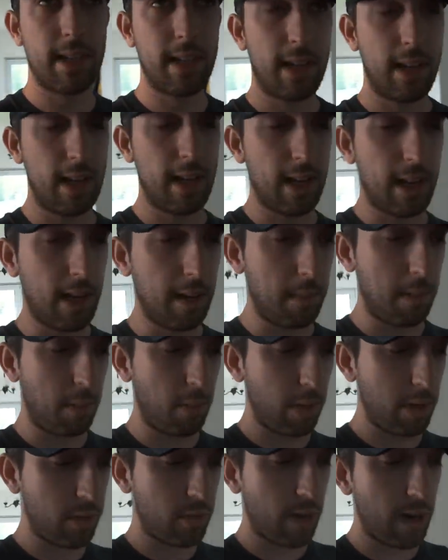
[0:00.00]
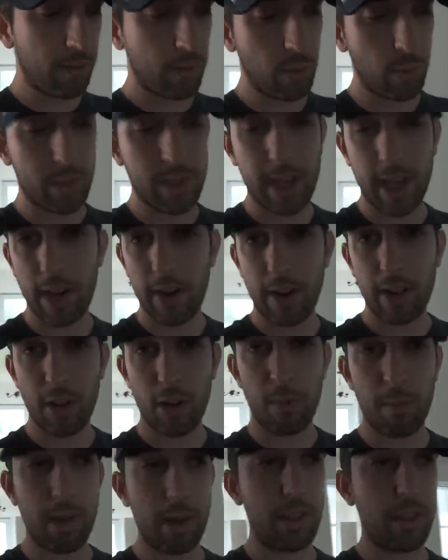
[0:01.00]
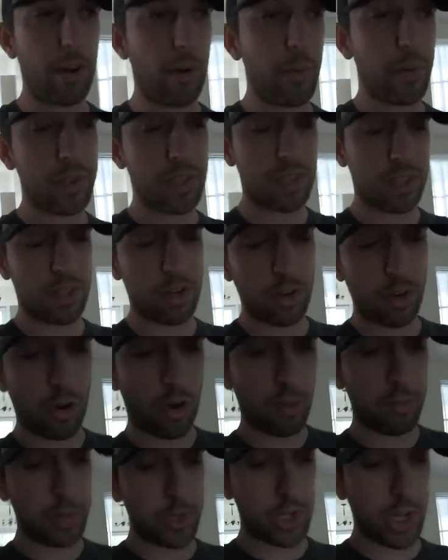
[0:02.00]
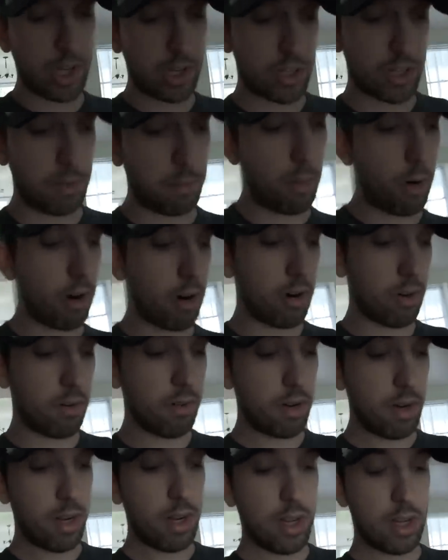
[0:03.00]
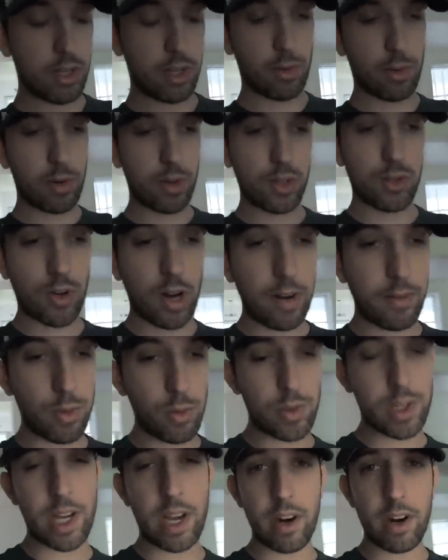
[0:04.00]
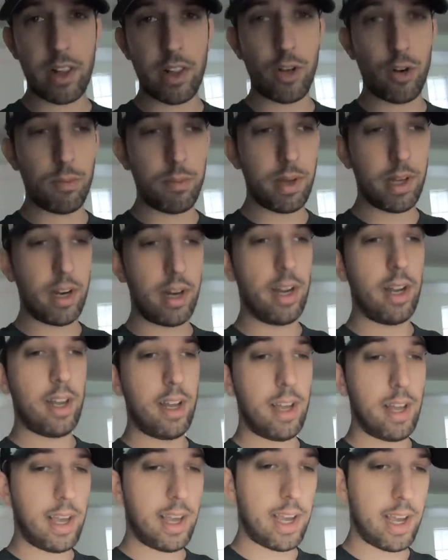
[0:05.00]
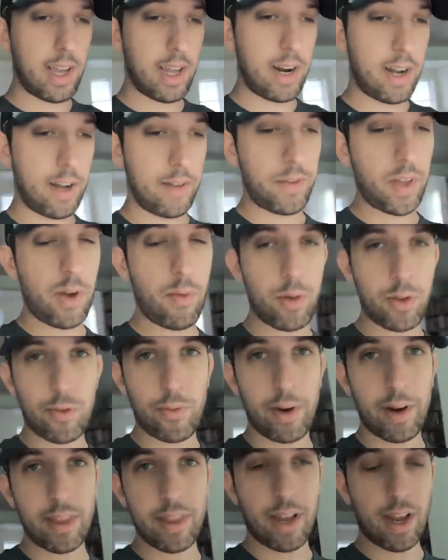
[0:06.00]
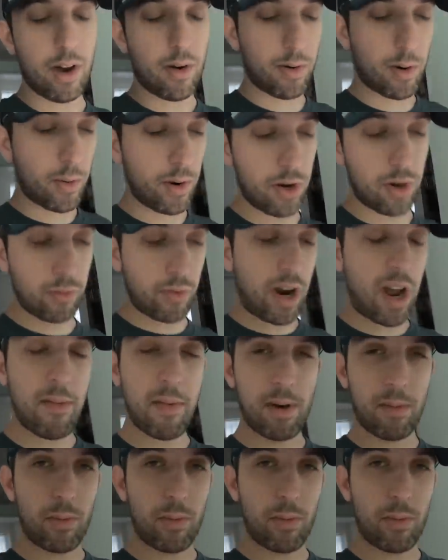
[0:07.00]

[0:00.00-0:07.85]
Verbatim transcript: Um, I'm going to drive through town a little bit. Their their garbage day is tomorrow, so we're going to drive through town a little bit. And uh, if they want to throw anything out, we're going to grab it.